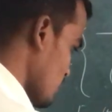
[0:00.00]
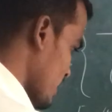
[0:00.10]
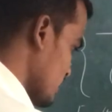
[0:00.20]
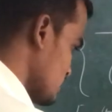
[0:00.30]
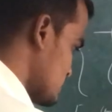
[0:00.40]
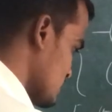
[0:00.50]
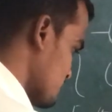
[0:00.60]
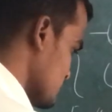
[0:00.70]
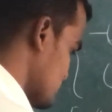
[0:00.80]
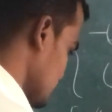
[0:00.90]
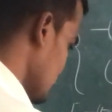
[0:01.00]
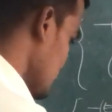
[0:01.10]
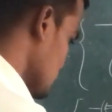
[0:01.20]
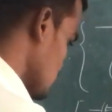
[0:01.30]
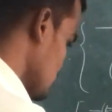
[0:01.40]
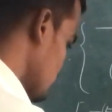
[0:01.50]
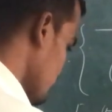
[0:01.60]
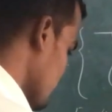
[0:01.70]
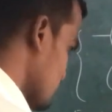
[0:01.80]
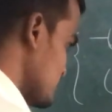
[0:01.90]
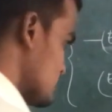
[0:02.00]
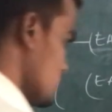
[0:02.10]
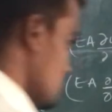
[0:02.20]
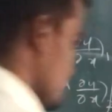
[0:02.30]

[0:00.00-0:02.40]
to add this 3 plus 3. So this will become also